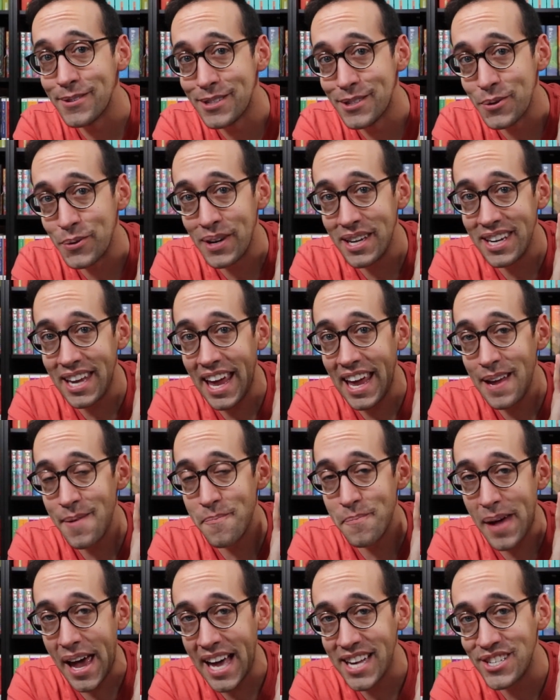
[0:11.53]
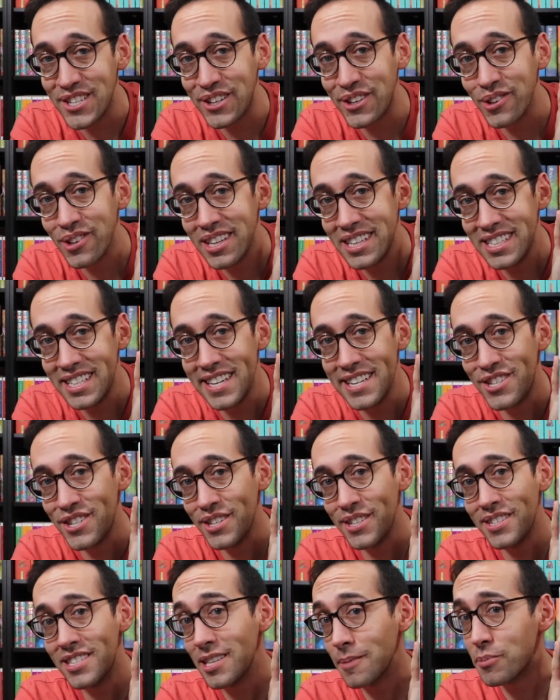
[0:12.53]
doing a Magical
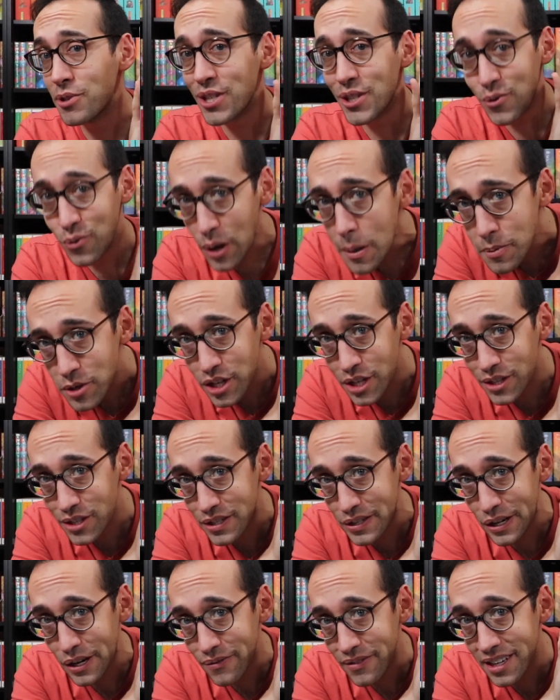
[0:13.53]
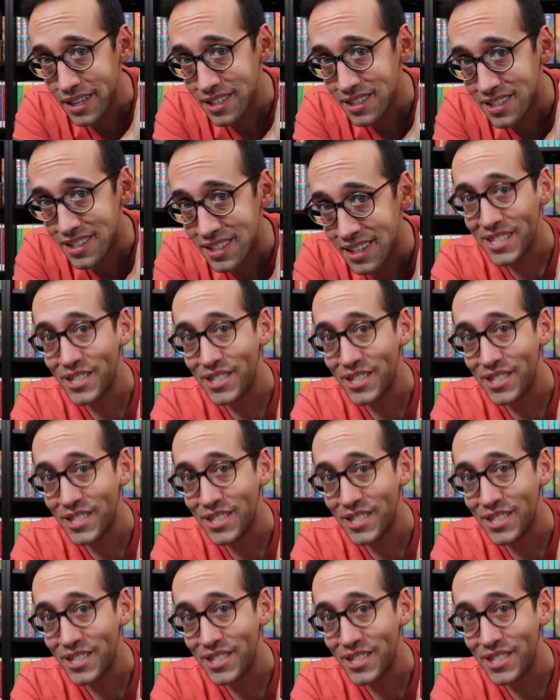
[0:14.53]
Edition subscription service,